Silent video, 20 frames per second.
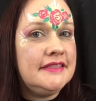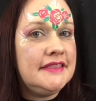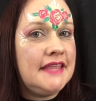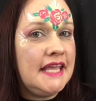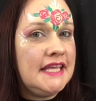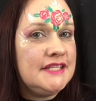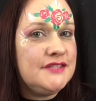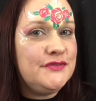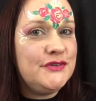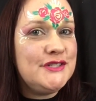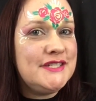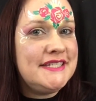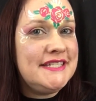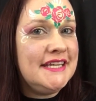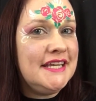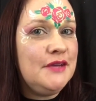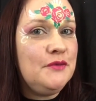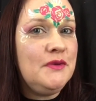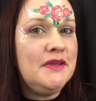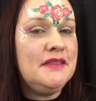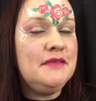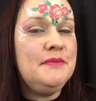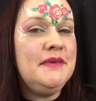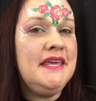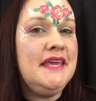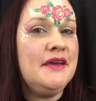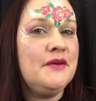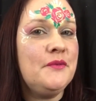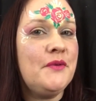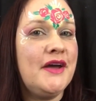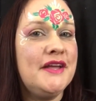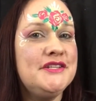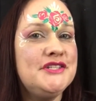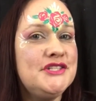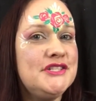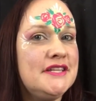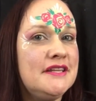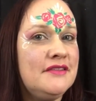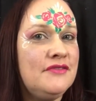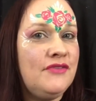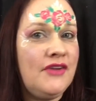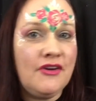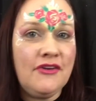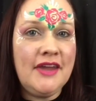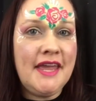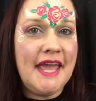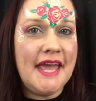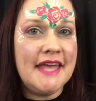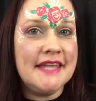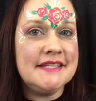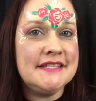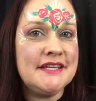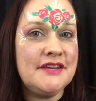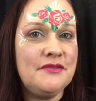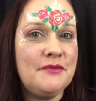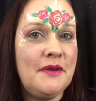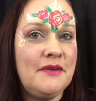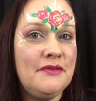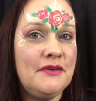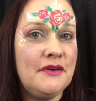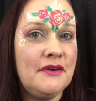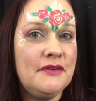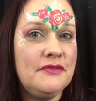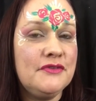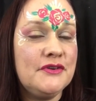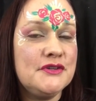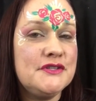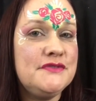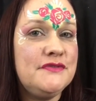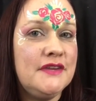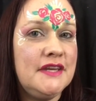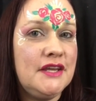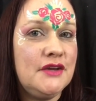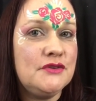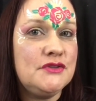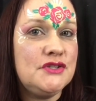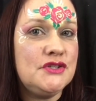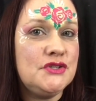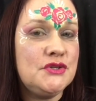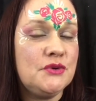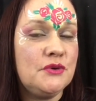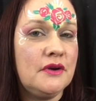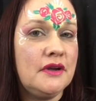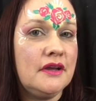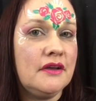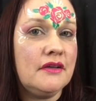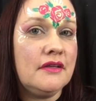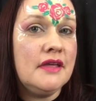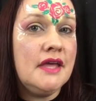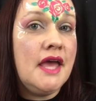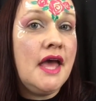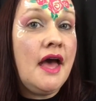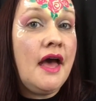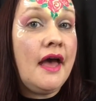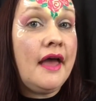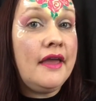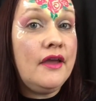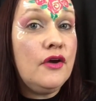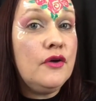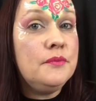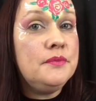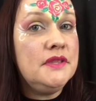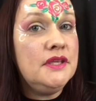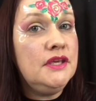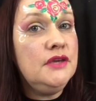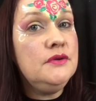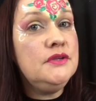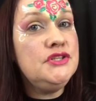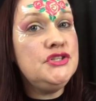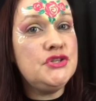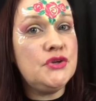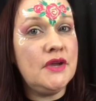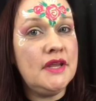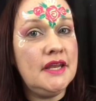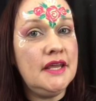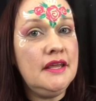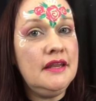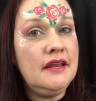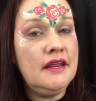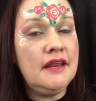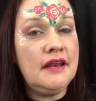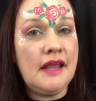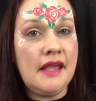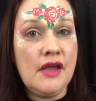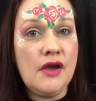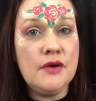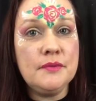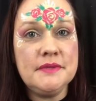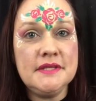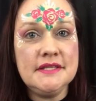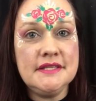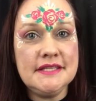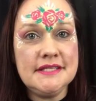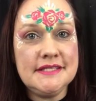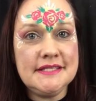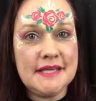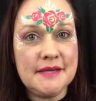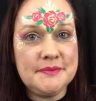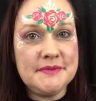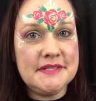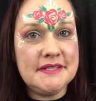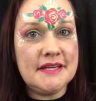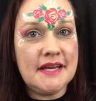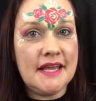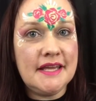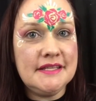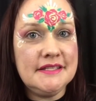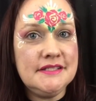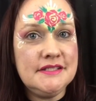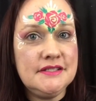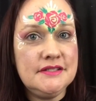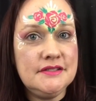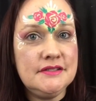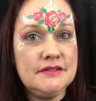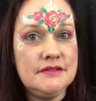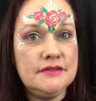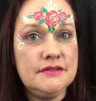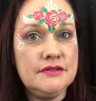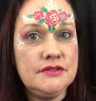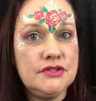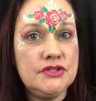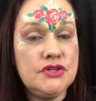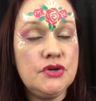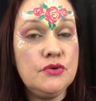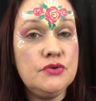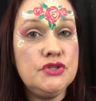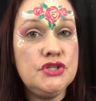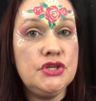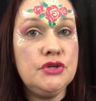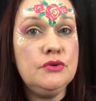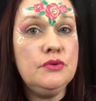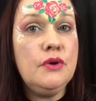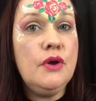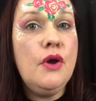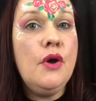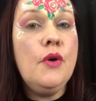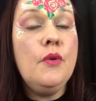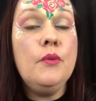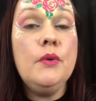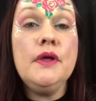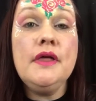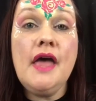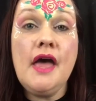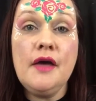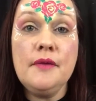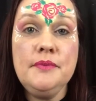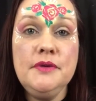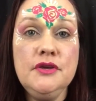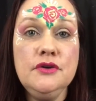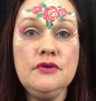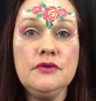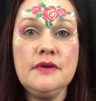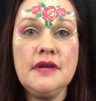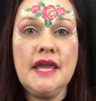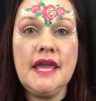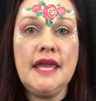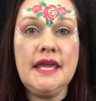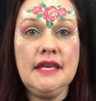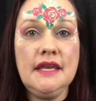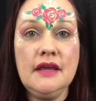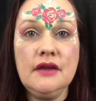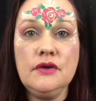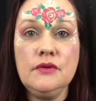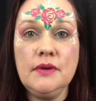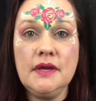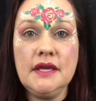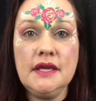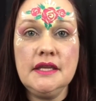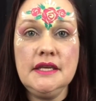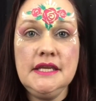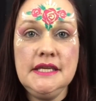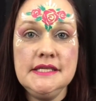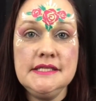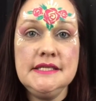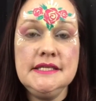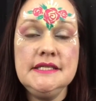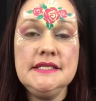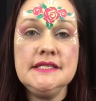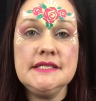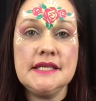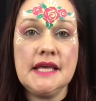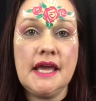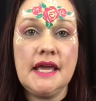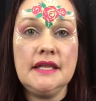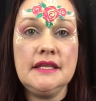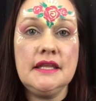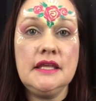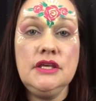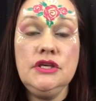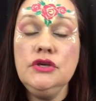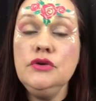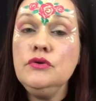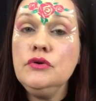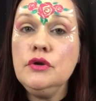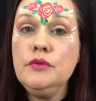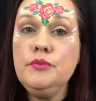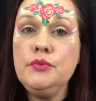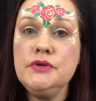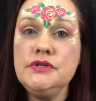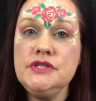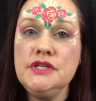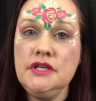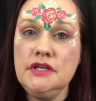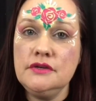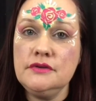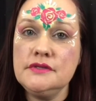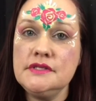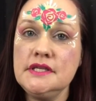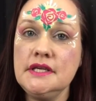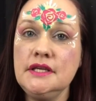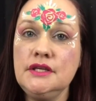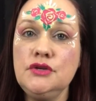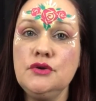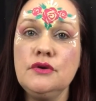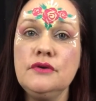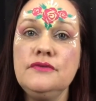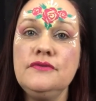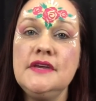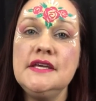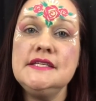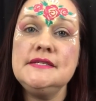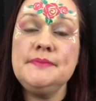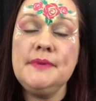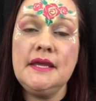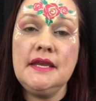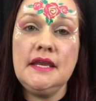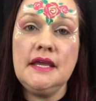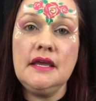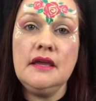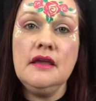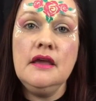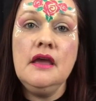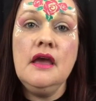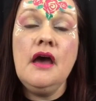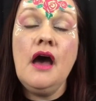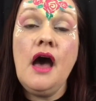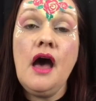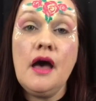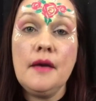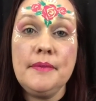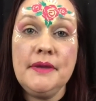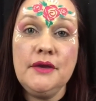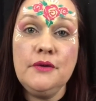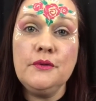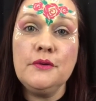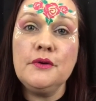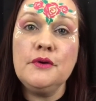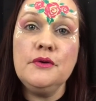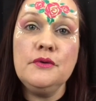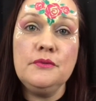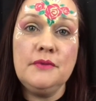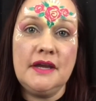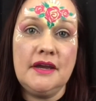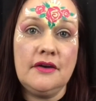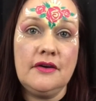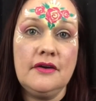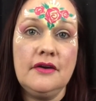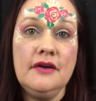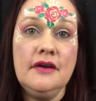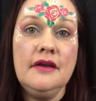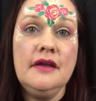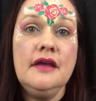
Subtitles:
Thanks for sticking with me and watching to the very end of my very first video tutorial. I hope that you enjoyed it, and I hope that the steps that I showed you will help you create a quick and easy design that you could put to use in your face painting hobby or career.